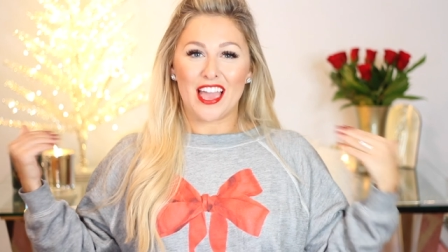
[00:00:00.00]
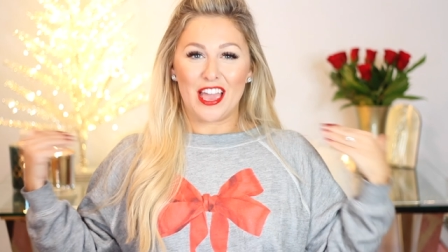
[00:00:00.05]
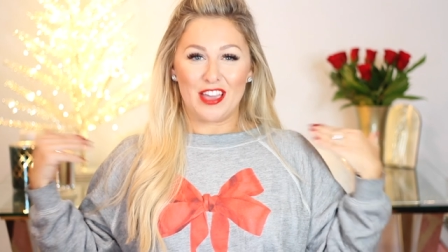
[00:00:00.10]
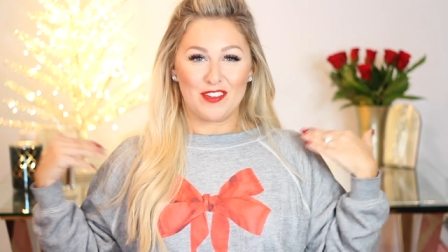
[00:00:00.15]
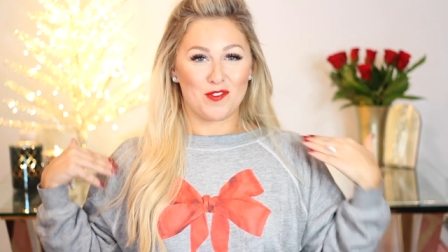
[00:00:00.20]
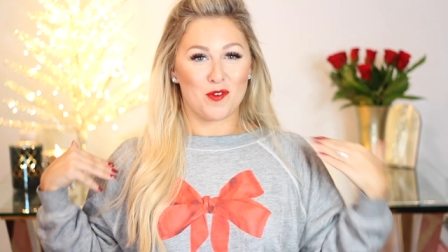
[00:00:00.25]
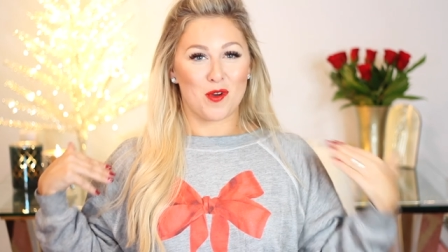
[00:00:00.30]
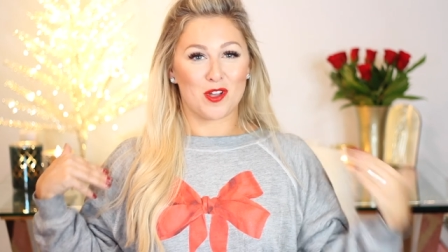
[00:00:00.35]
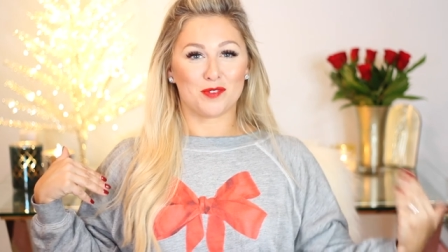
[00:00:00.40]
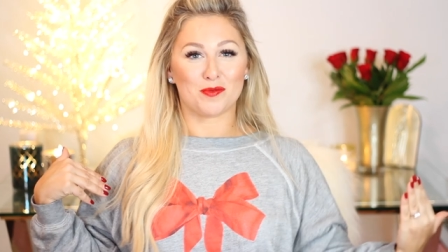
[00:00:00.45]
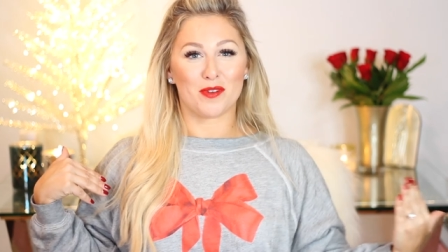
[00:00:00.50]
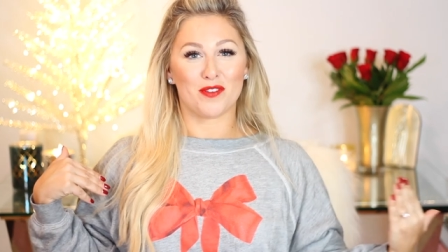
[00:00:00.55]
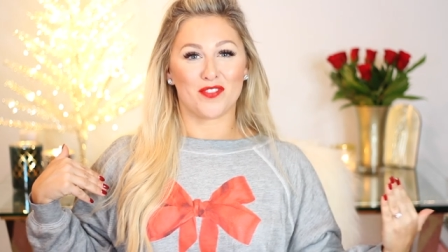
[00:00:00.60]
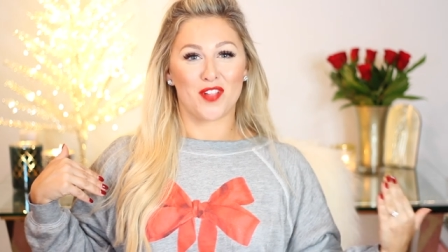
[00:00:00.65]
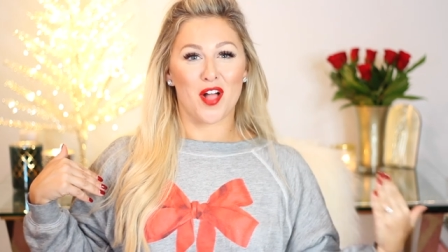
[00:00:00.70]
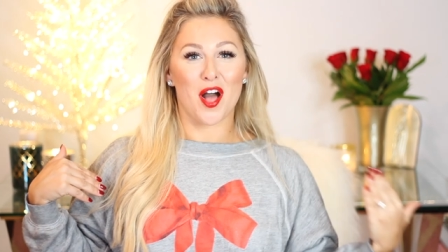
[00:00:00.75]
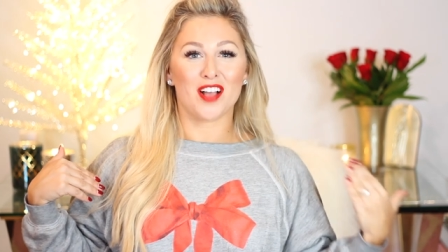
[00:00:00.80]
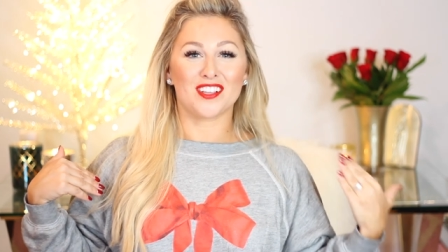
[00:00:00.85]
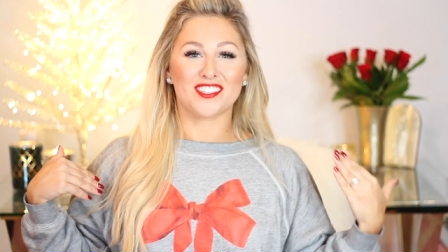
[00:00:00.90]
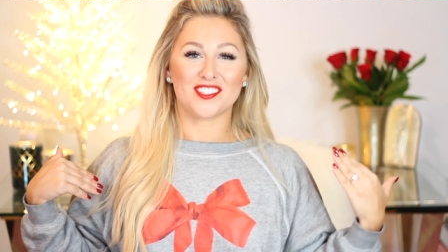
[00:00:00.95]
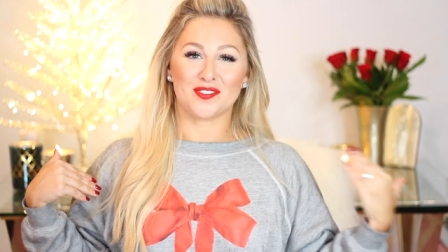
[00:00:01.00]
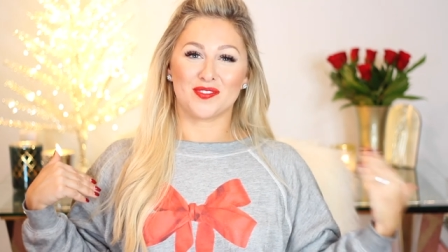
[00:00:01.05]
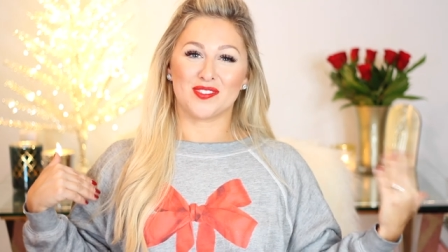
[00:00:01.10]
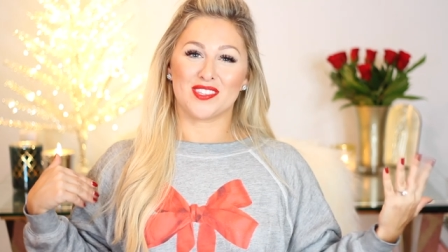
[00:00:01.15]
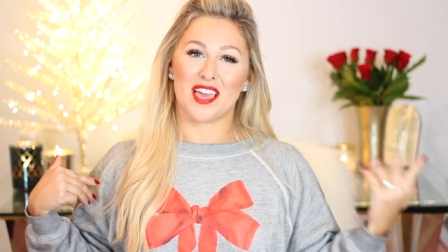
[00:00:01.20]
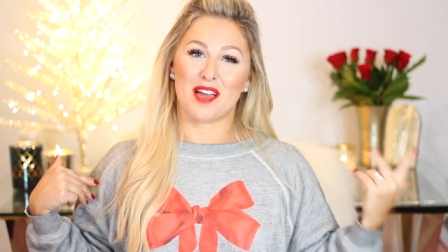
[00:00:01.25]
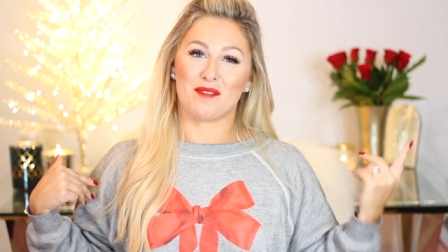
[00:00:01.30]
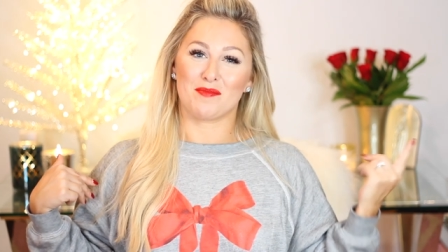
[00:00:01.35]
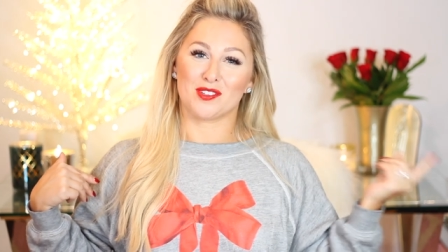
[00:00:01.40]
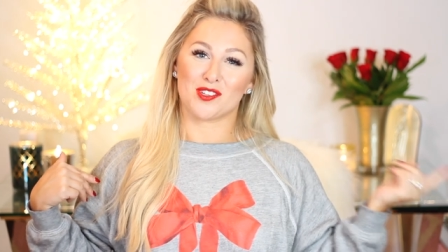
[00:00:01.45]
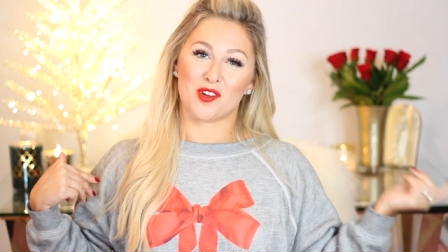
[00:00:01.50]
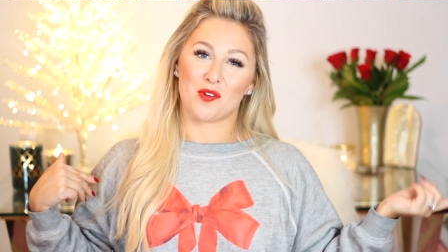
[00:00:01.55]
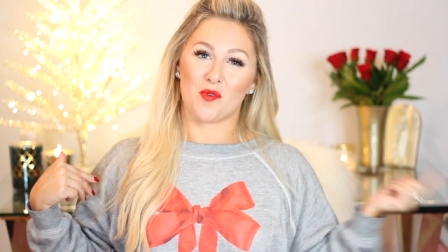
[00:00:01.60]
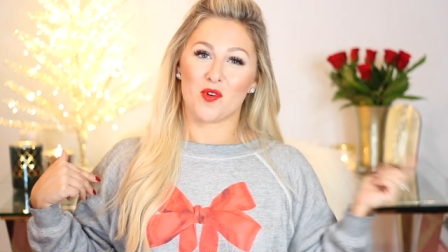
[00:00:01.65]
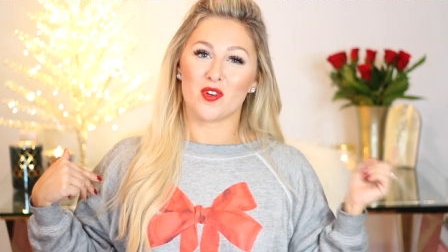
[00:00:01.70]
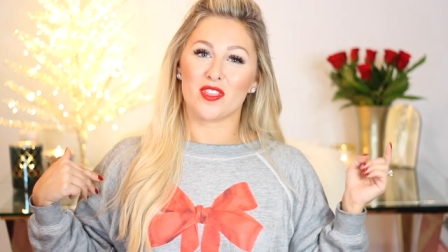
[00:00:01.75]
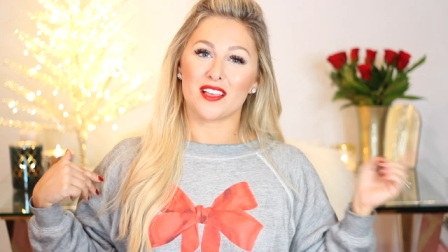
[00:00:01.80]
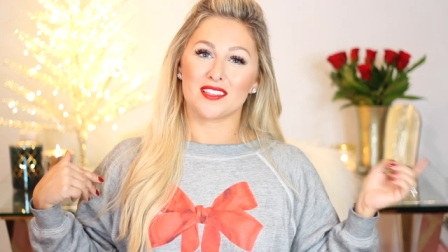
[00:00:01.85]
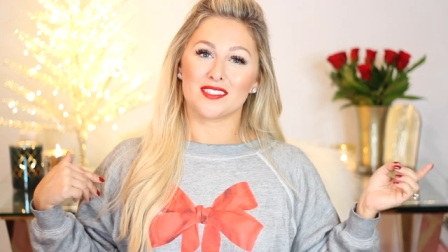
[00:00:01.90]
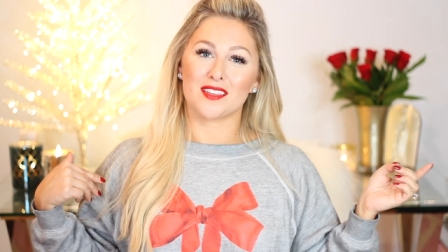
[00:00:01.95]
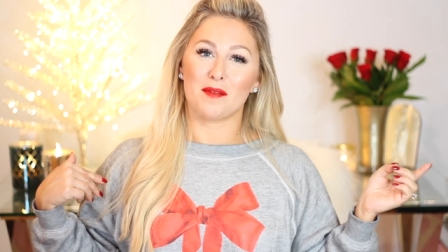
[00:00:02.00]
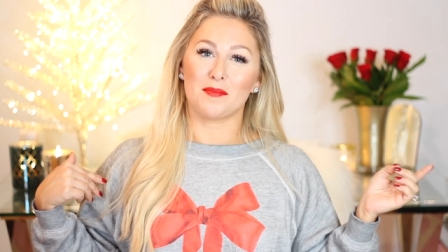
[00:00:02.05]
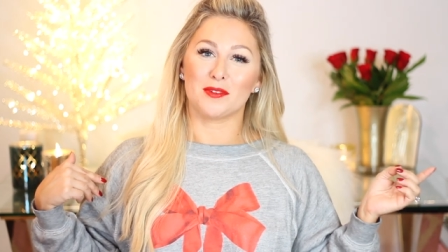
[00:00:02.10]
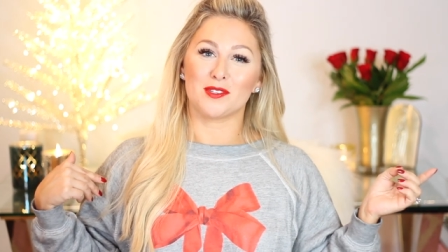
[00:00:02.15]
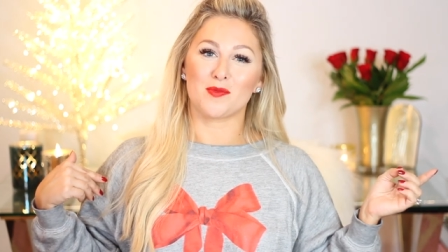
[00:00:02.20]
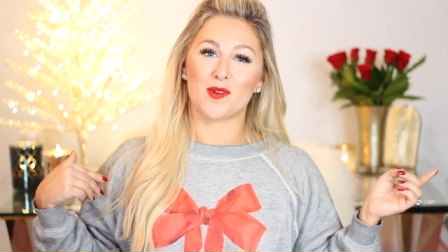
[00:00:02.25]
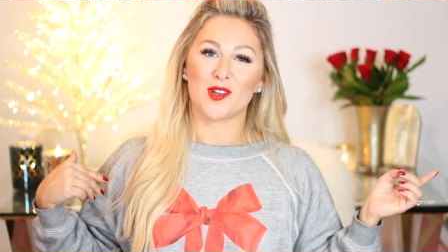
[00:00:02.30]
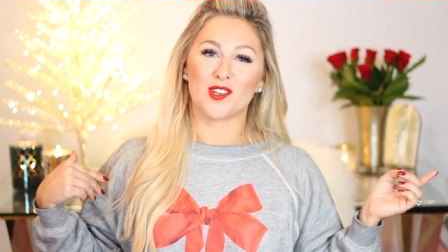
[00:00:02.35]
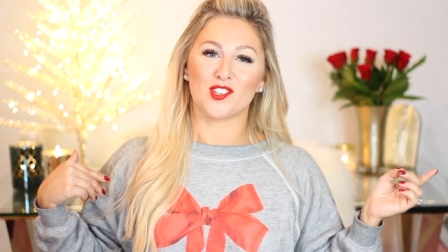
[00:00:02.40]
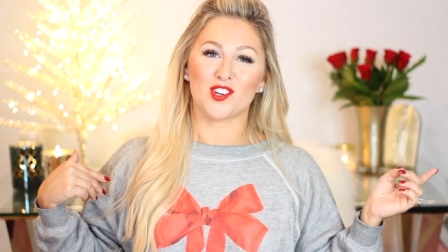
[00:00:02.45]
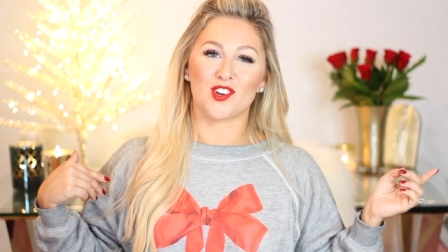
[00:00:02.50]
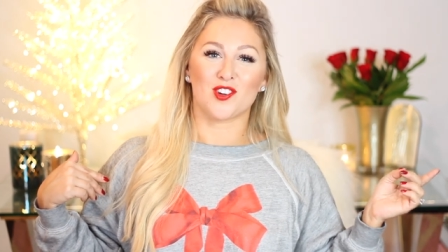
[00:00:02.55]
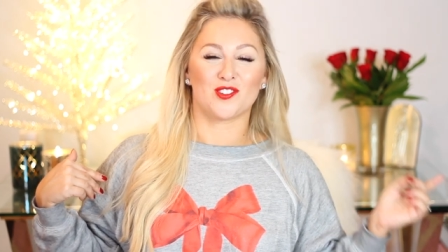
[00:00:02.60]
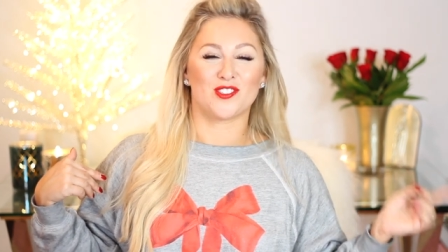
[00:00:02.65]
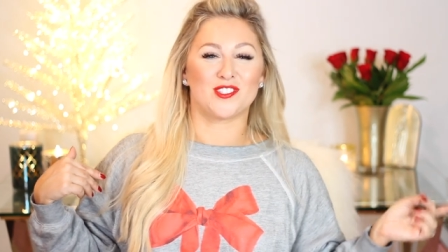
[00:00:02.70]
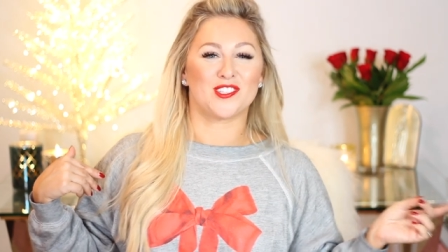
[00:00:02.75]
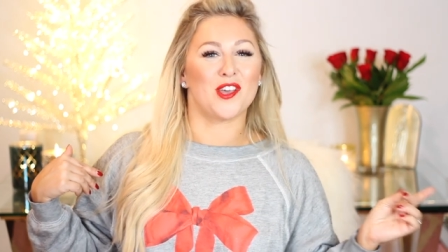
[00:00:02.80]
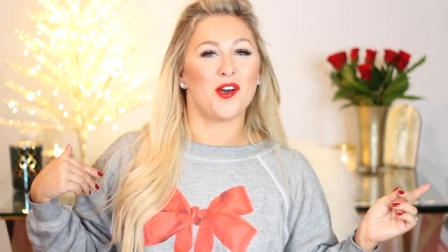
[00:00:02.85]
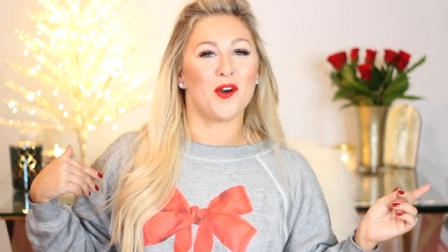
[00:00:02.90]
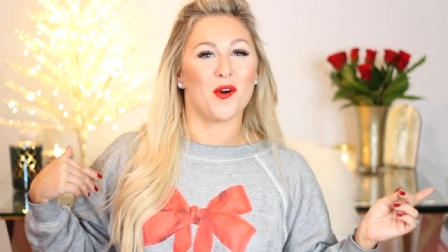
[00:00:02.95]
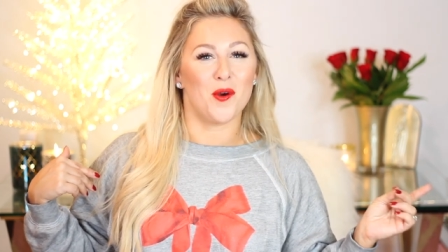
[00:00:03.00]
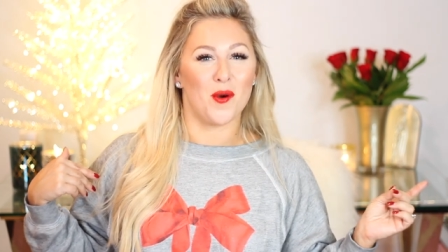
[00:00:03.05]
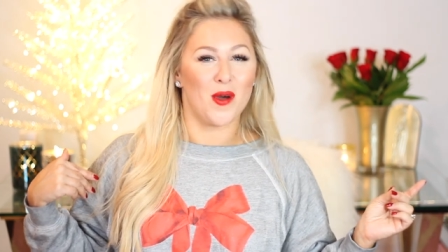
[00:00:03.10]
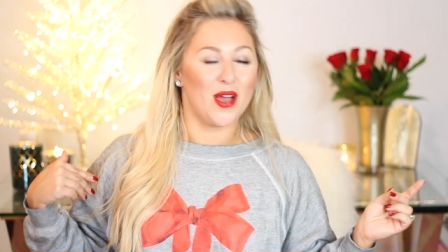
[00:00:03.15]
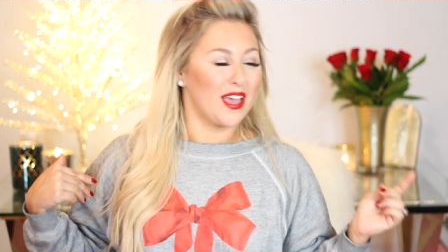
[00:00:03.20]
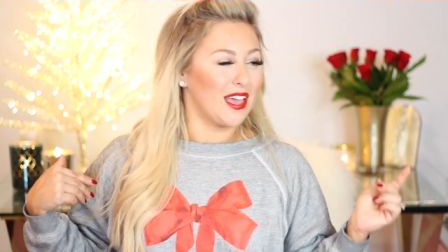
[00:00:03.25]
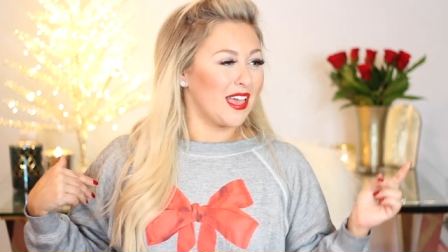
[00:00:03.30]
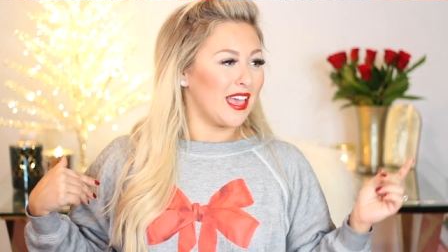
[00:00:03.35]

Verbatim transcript: if you watch my vlogs, you see how much I wore that zombie sweatshirt, so